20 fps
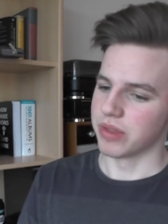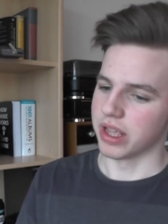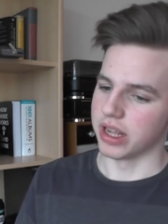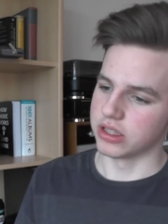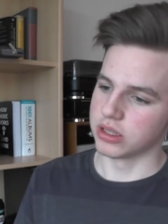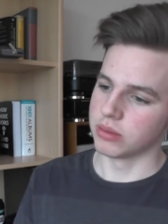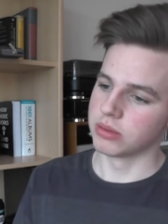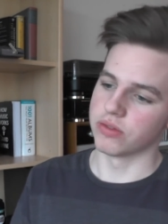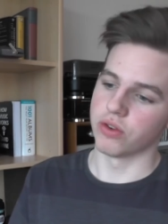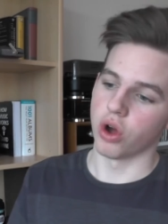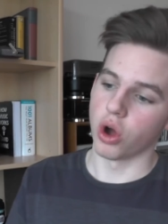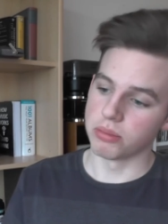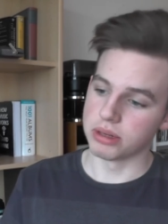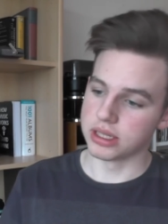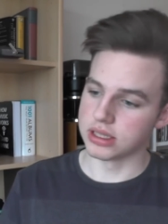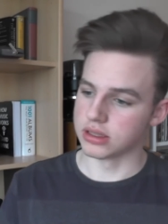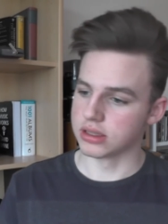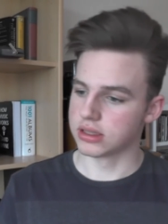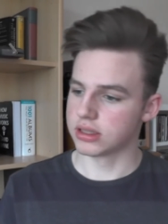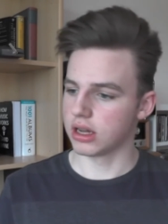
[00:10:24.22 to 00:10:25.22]
In terms of
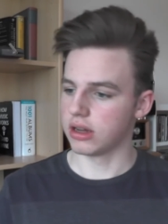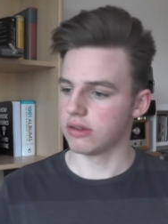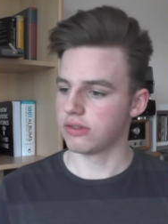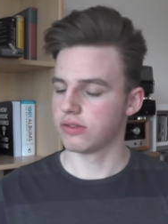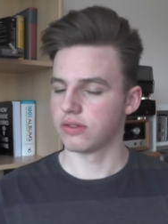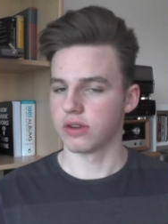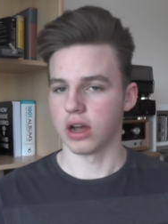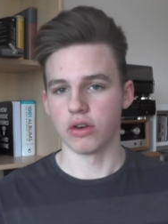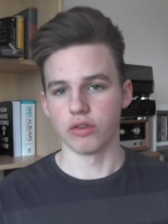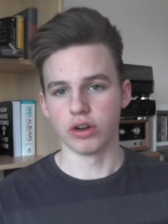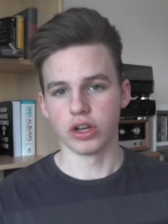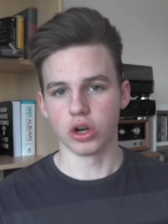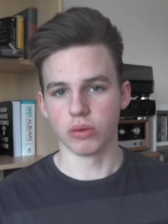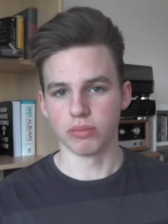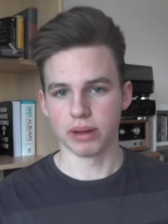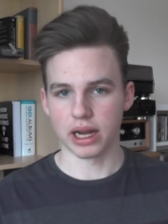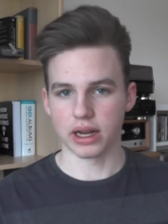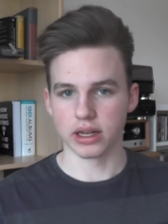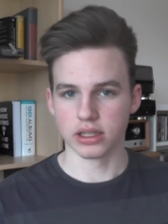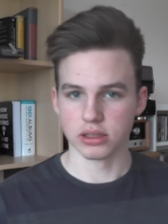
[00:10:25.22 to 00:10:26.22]
hobbies and stuff, I really
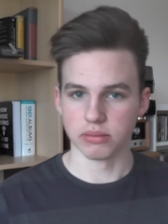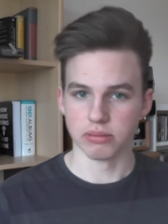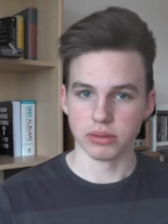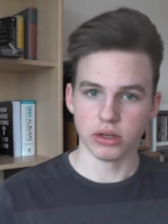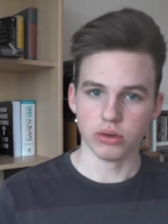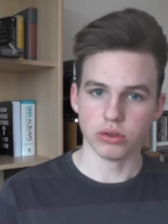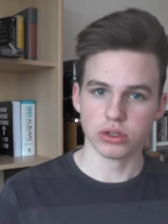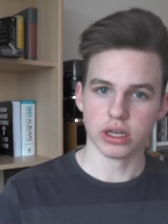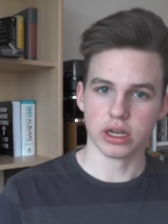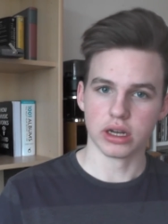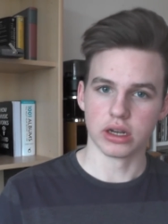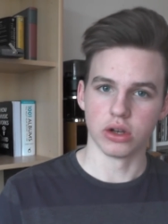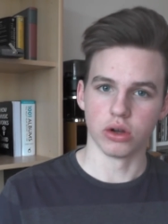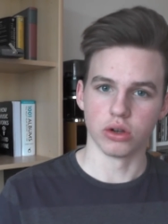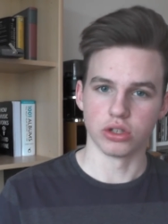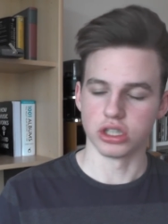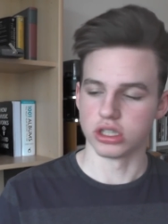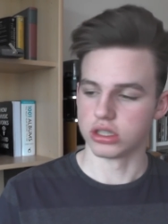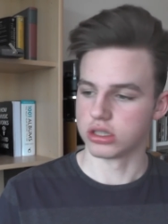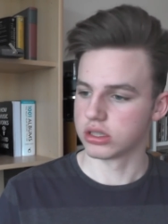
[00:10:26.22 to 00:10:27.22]
got back into music,
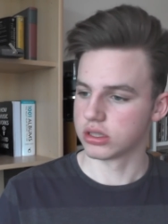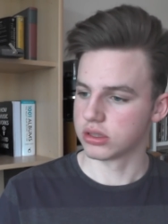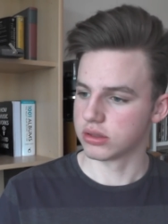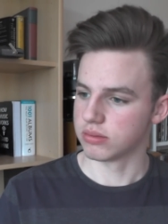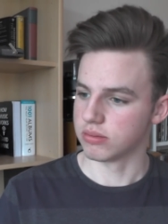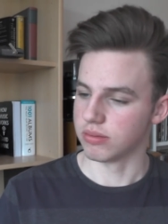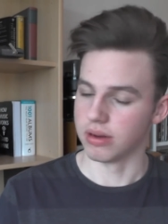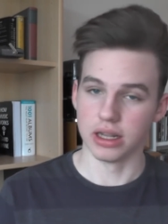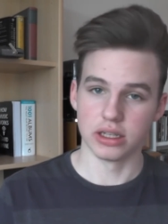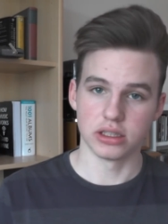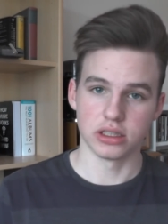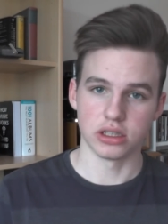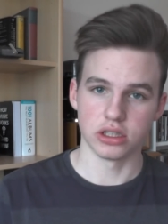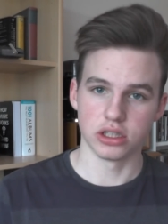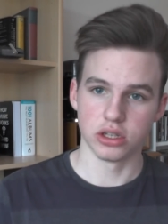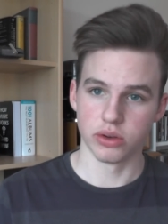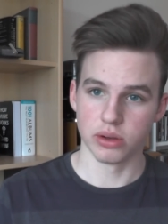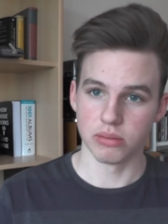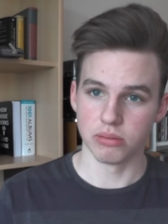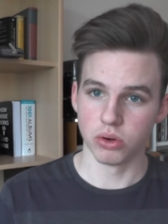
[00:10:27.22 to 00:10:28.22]
not just listening
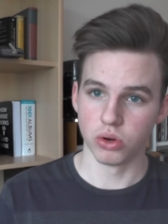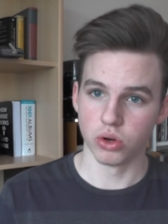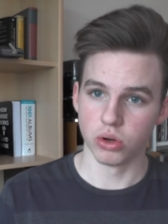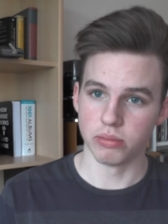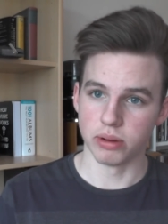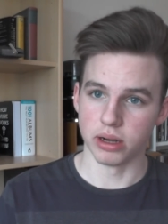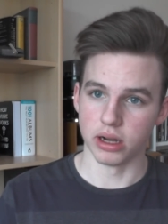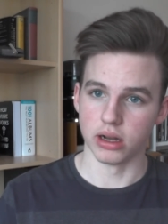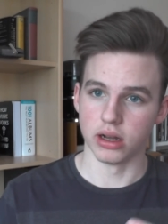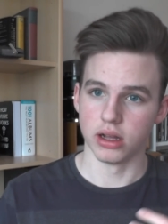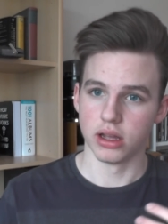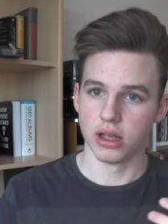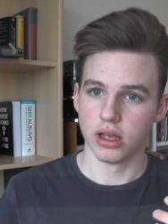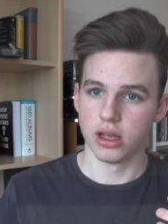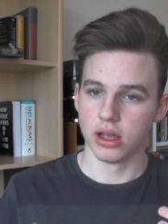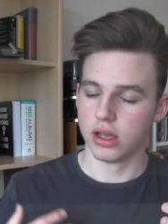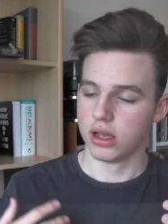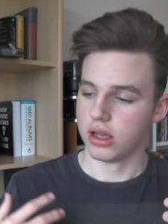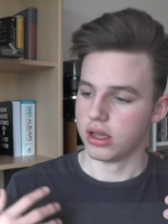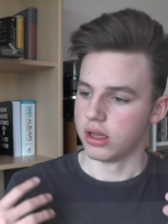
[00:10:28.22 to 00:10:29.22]
to it more, but
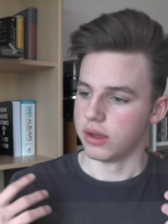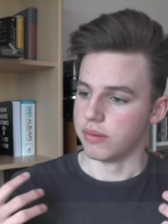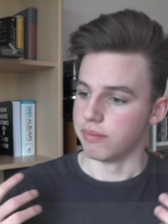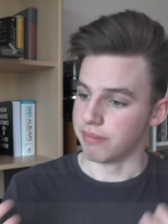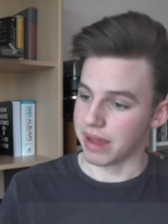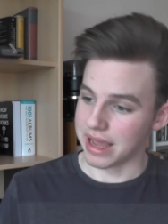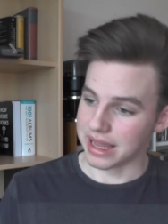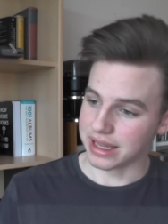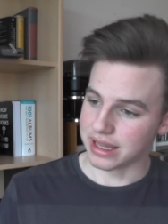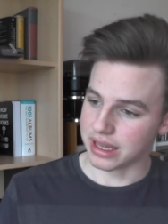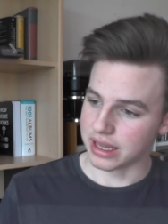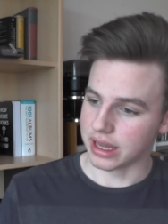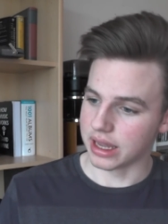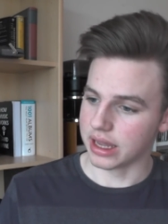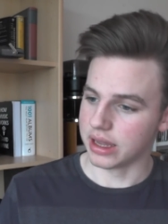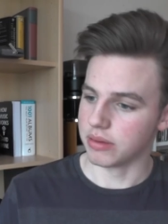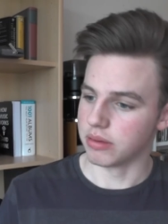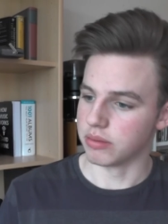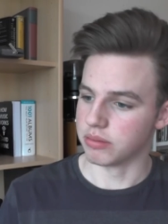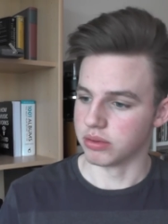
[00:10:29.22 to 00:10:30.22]
making
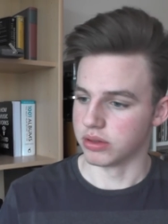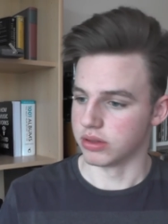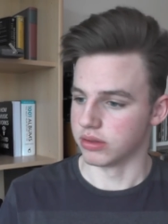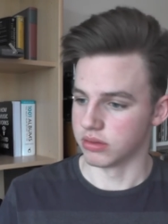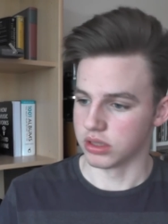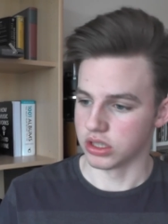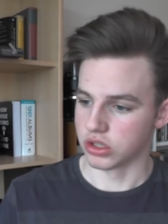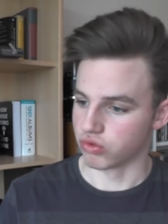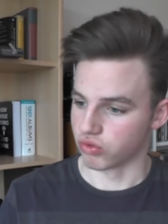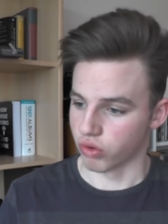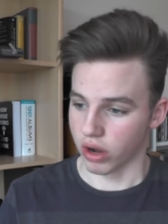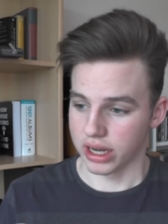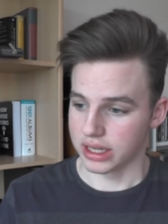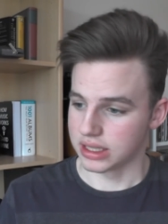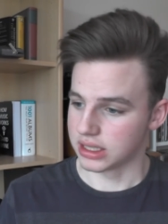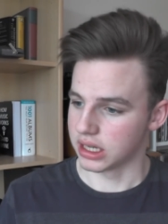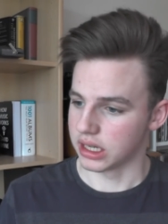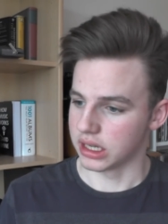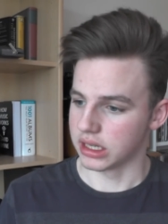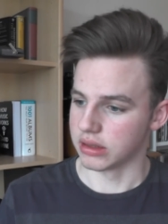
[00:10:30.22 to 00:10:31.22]
it, just
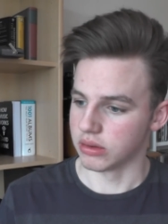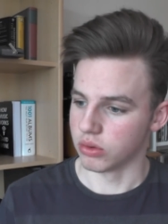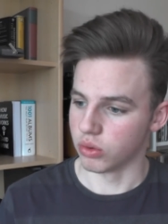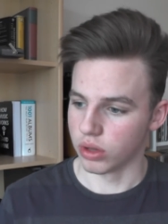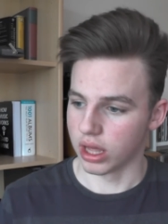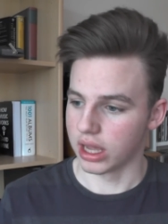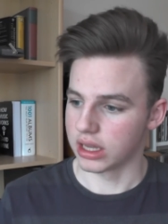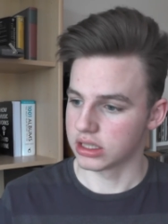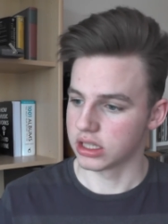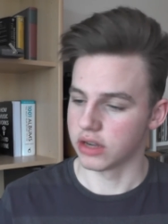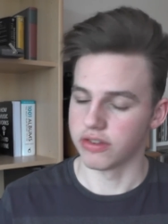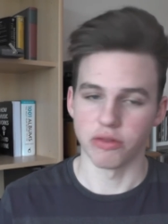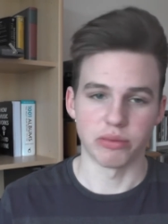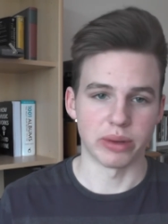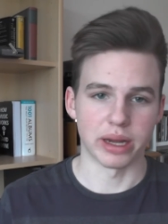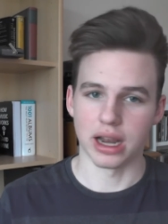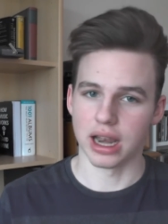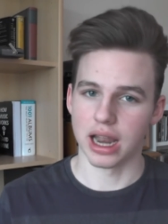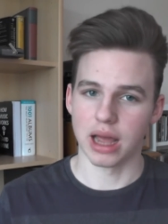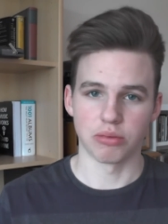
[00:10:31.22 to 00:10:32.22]
writing and all that stuff. I've
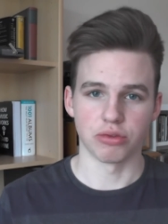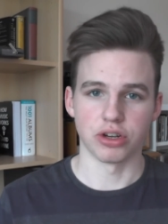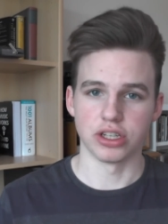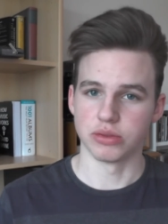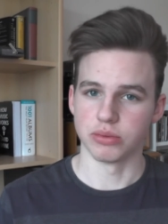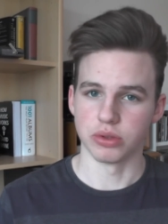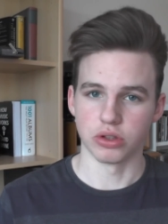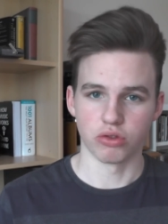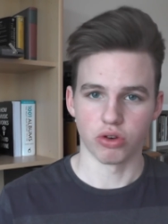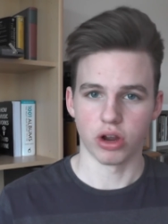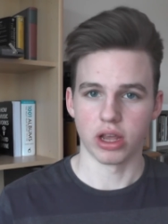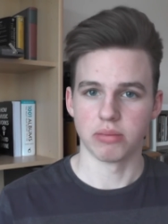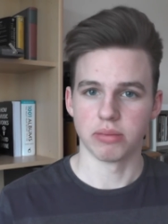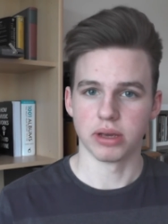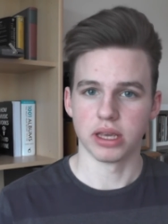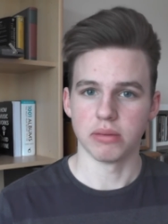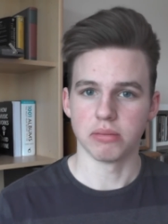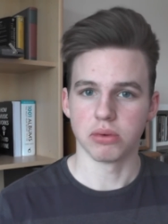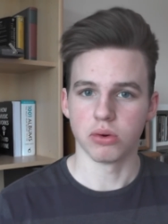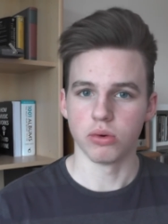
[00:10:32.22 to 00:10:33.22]
been collaborating with great
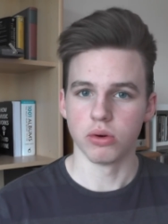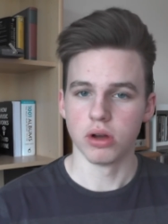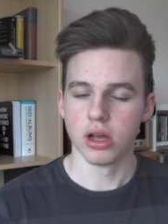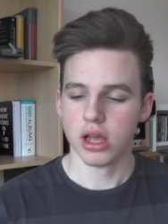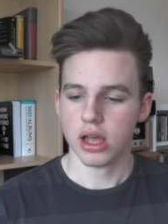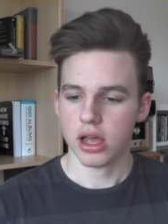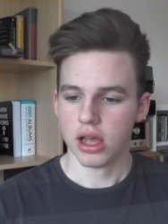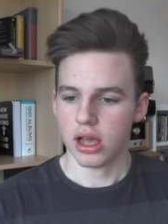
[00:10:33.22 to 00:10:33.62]
people.